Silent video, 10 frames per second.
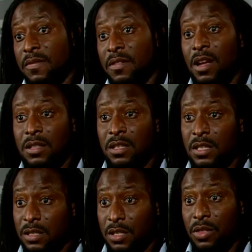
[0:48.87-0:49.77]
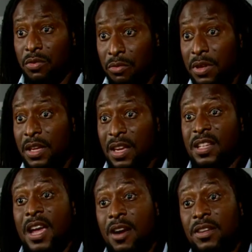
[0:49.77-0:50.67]
if not the three
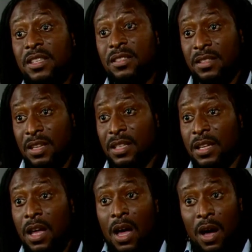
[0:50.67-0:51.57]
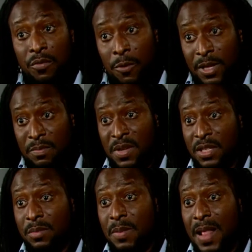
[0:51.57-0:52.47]
inheritances of what it
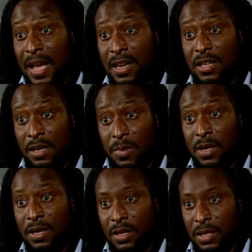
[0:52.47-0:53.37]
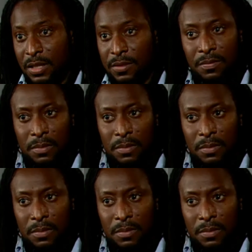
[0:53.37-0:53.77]
means to be Black in the Americas: